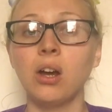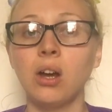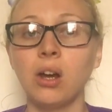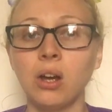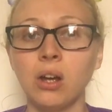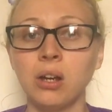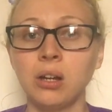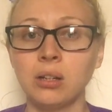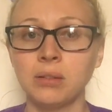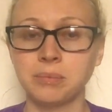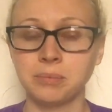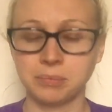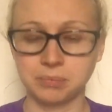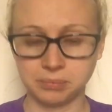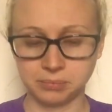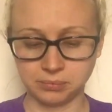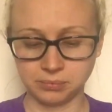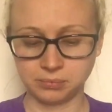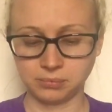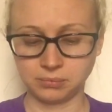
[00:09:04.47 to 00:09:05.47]
Okay,
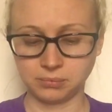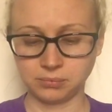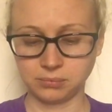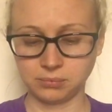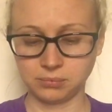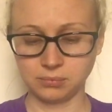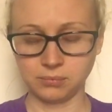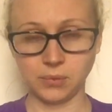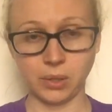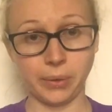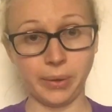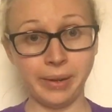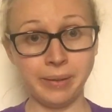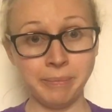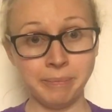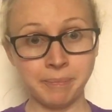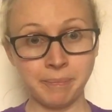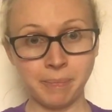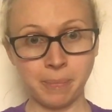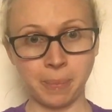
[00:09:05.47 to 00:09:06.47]

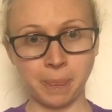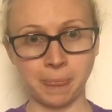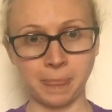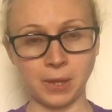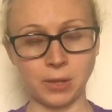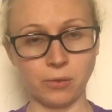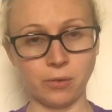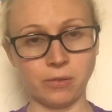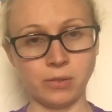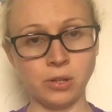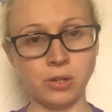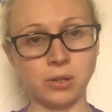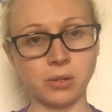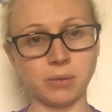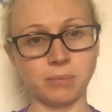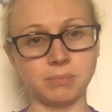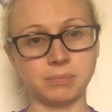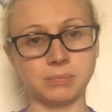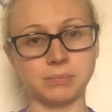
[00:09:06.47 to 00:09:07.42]
let's have a look.